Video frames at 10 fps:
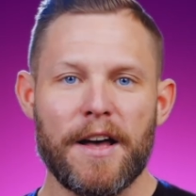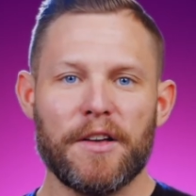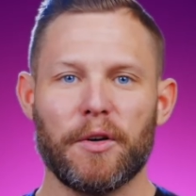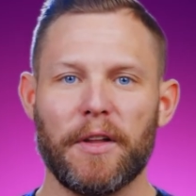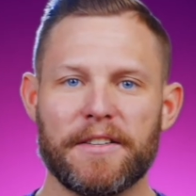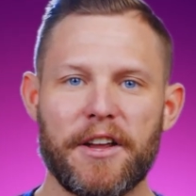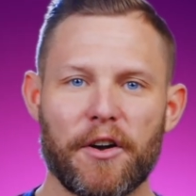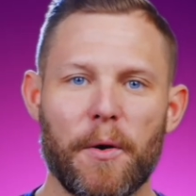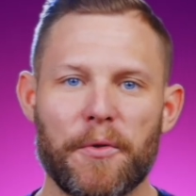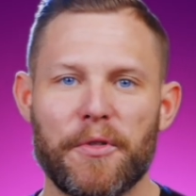So let's say you're
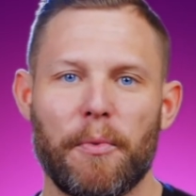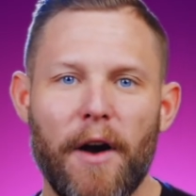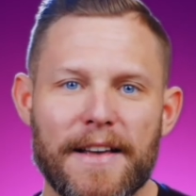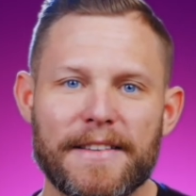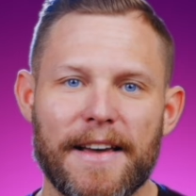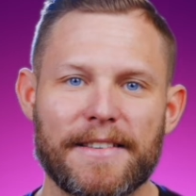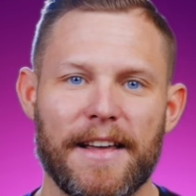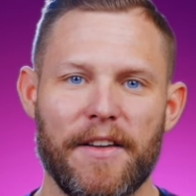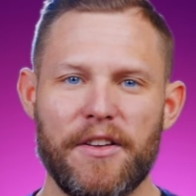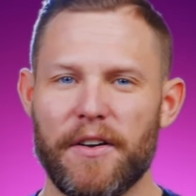going through the process
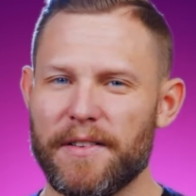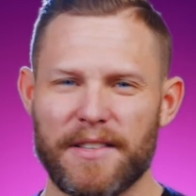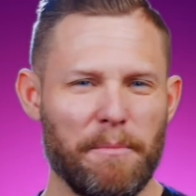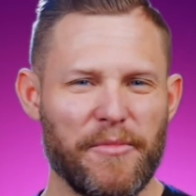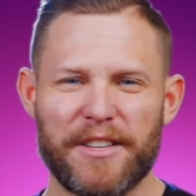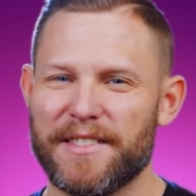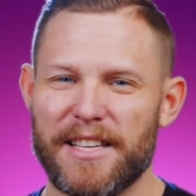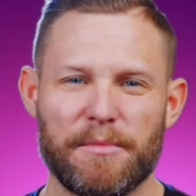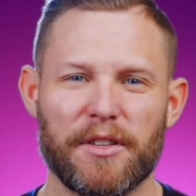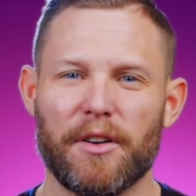and then something just
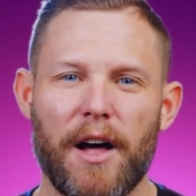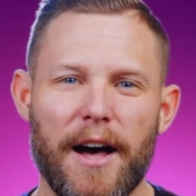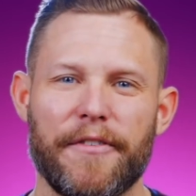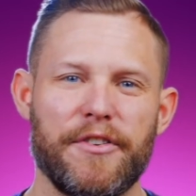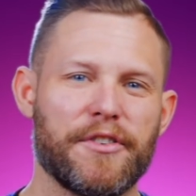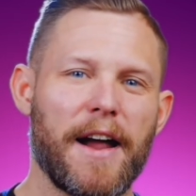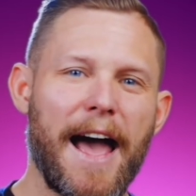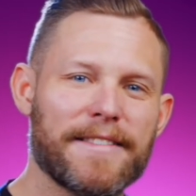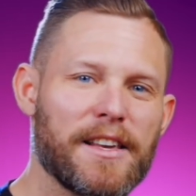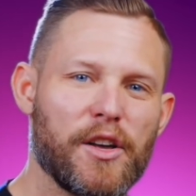seems a little off and you start
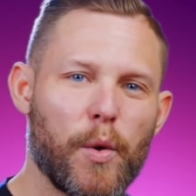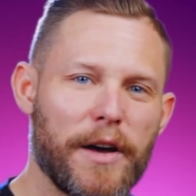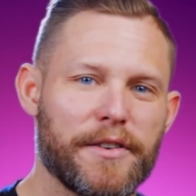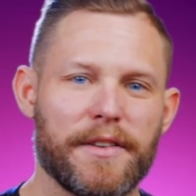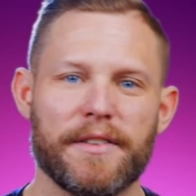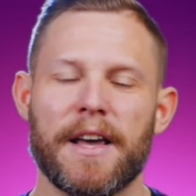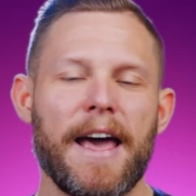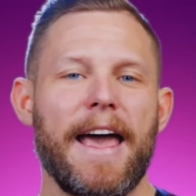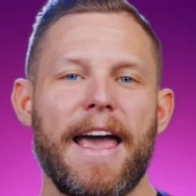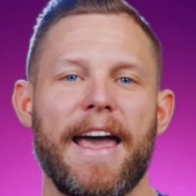asking questions
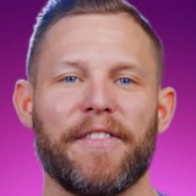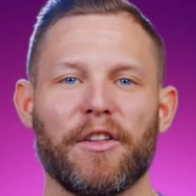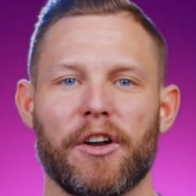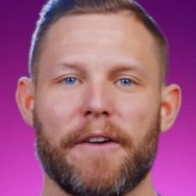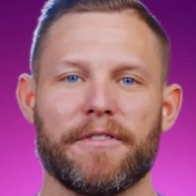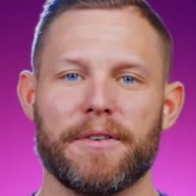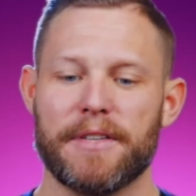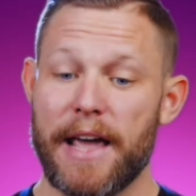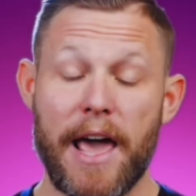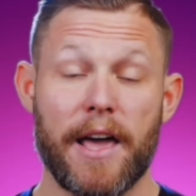and the loan officer is
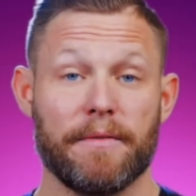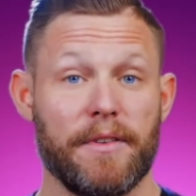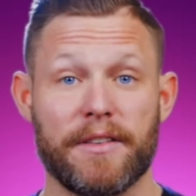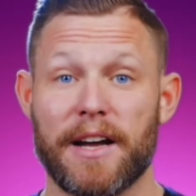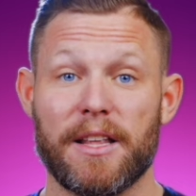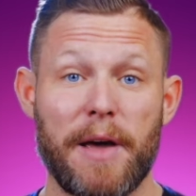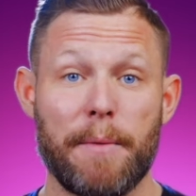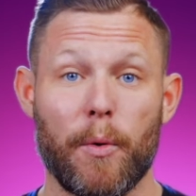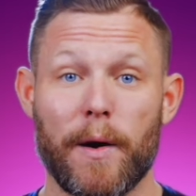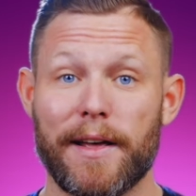like, hey, you signed the
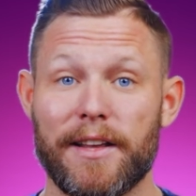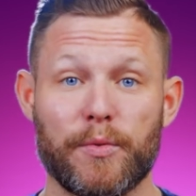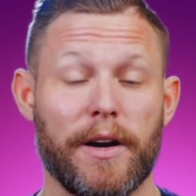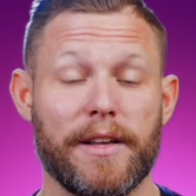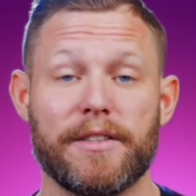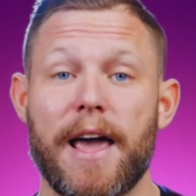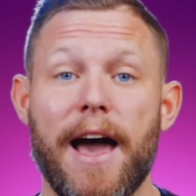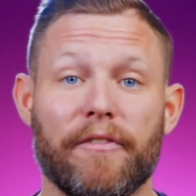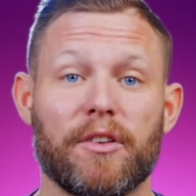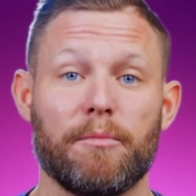paperwork, it is what it is, you
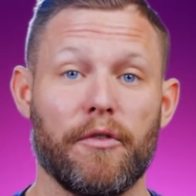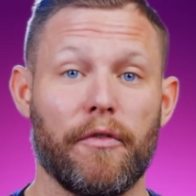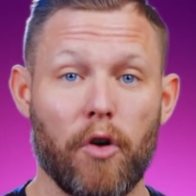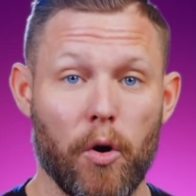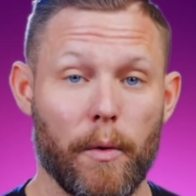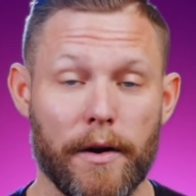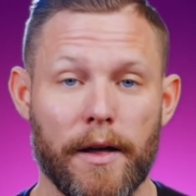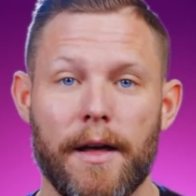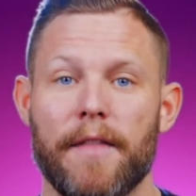have to move forward.